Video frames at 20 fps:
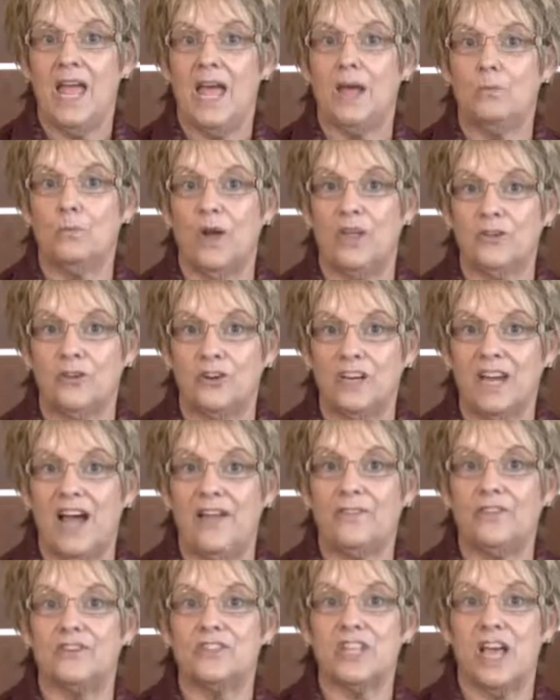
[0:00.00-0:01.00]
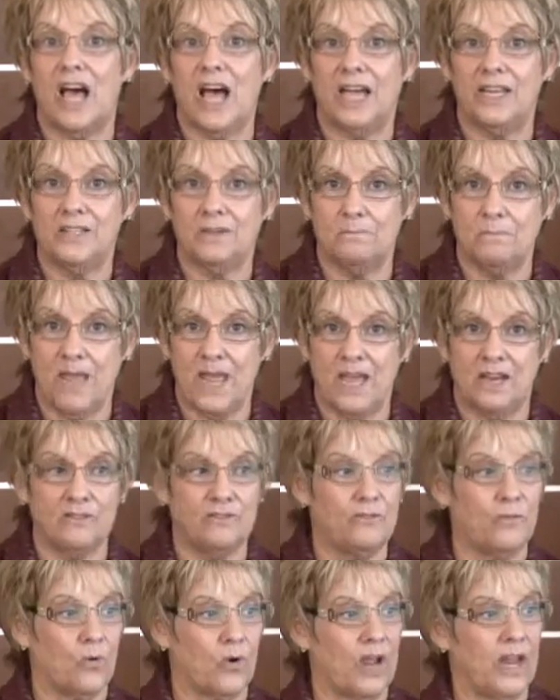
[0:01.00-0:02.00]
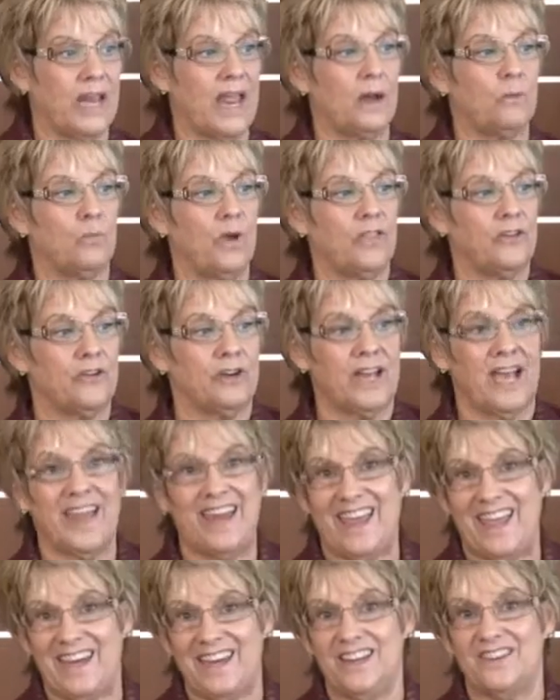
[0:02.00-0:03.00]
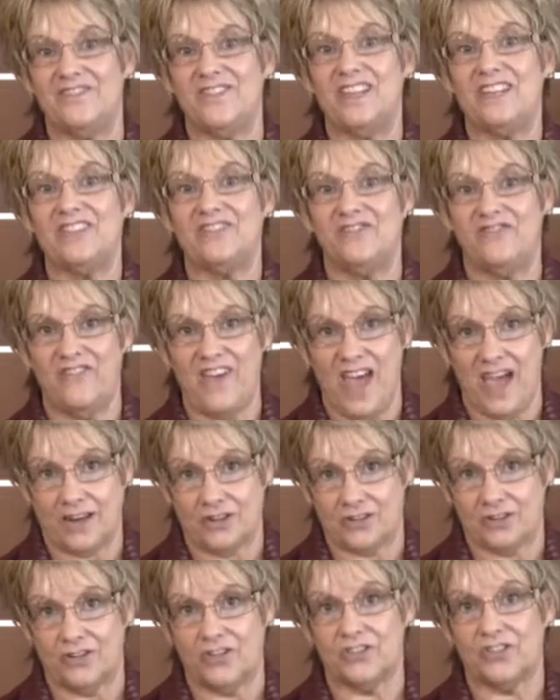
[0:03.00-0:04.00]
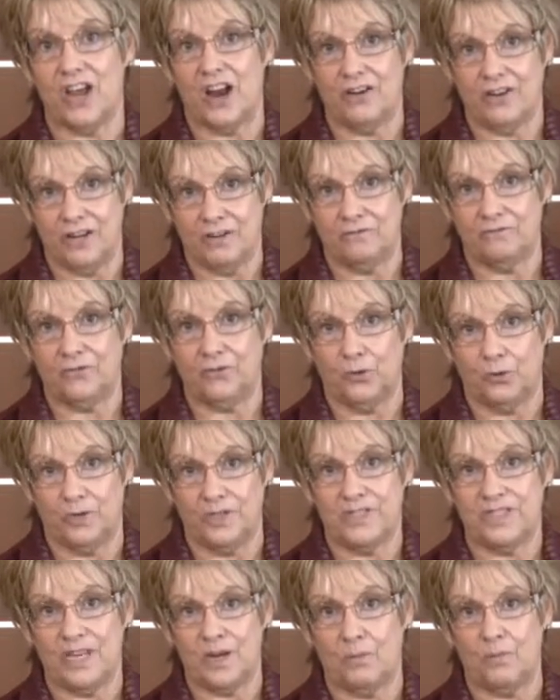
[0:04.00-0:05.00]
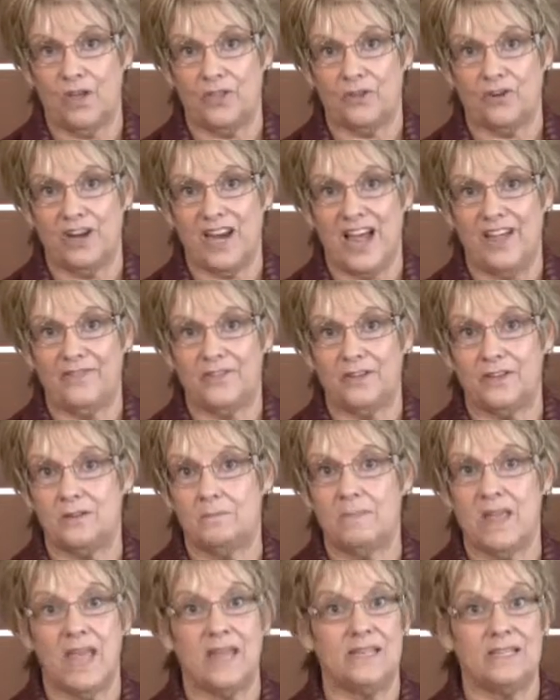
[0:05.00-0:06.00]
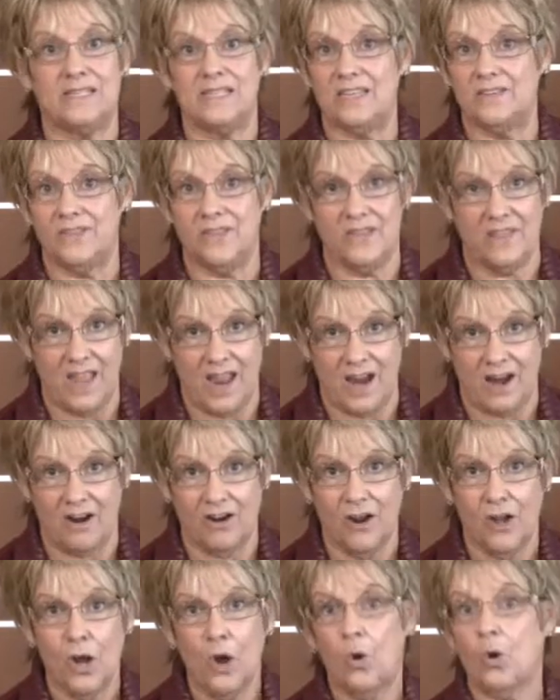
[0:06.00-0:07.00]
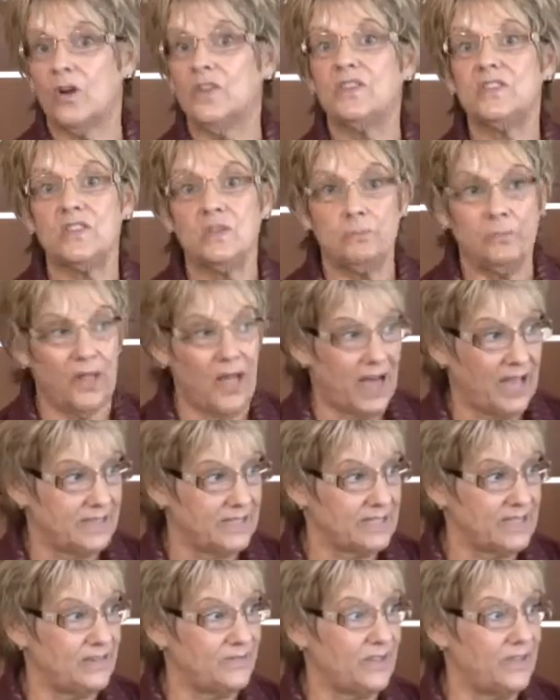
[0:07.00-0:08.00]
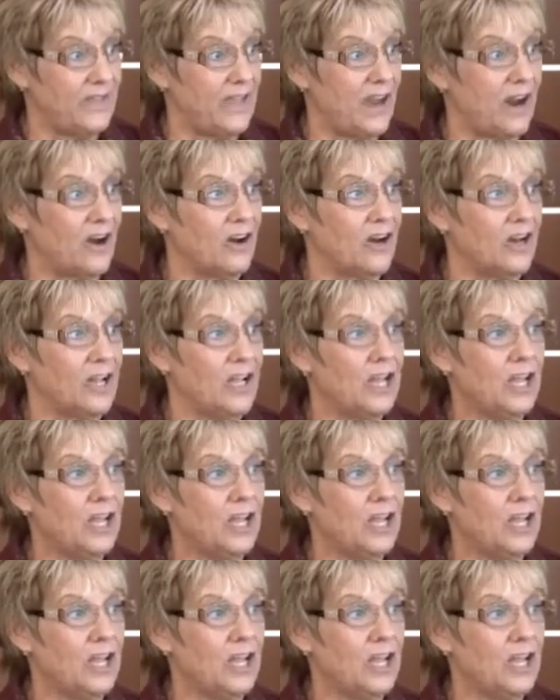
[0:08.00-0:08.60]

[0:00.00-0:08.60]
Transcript: and whether or not there's high demand for it, and whether or not any of these factors are influencing whether or not the demand is even there, or the supply is even there.